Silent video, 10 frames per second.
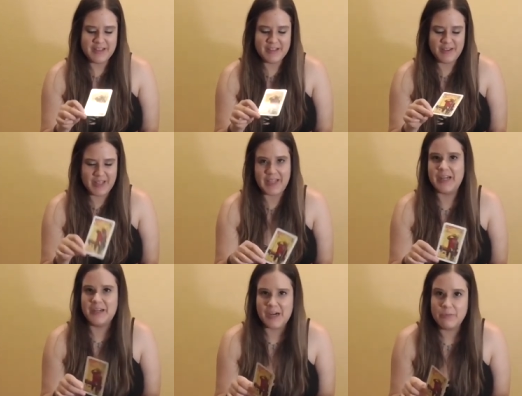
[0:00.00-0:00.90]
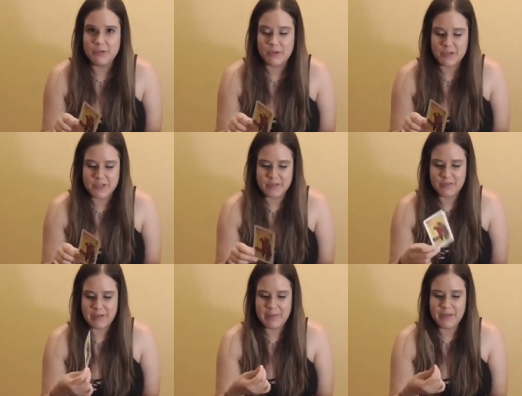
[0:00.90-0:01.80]
so that they can come towards
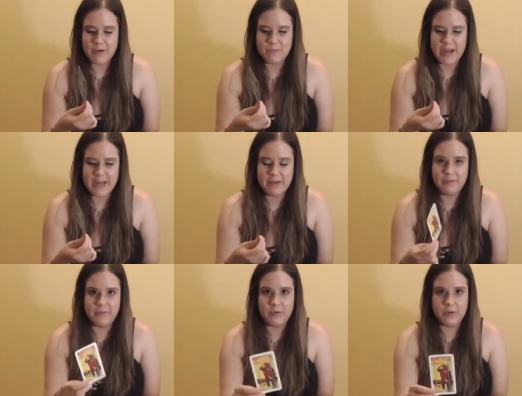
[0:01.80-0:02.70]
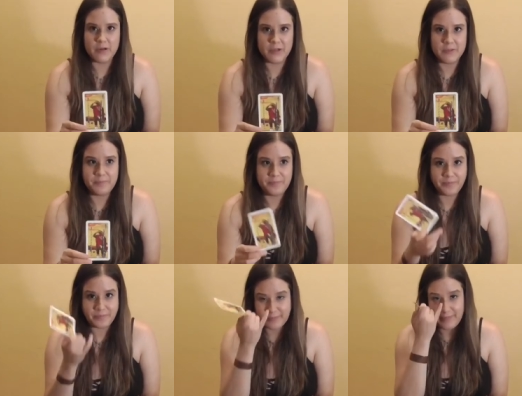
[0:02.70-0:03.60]
you. Maybe they're waiting for
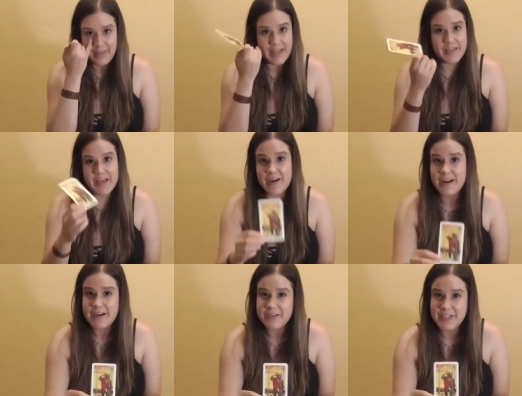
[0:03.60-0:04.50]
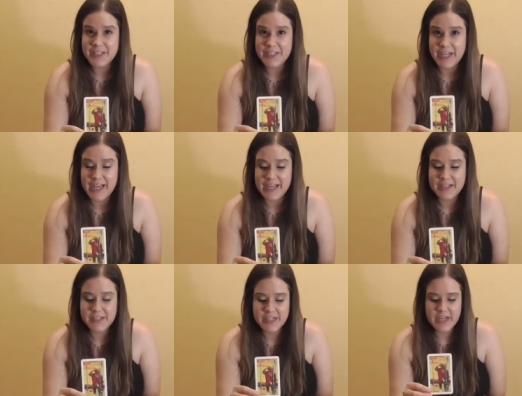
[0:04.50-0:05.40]
their energy to
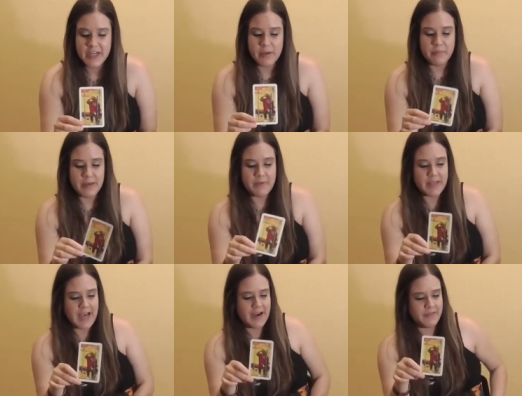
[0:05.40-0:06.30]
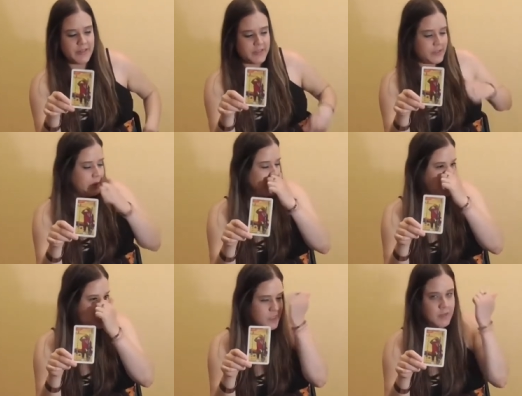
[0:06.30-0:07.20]
change. Maybe they have an
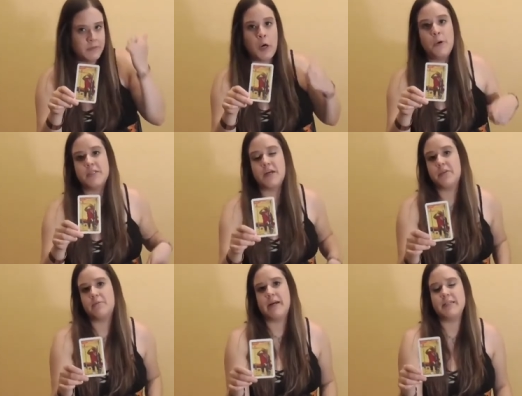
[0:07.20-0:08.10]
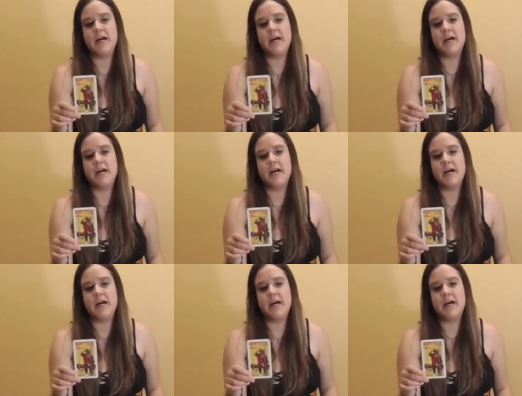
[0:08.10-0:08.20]
excuse of, oh, it's not the right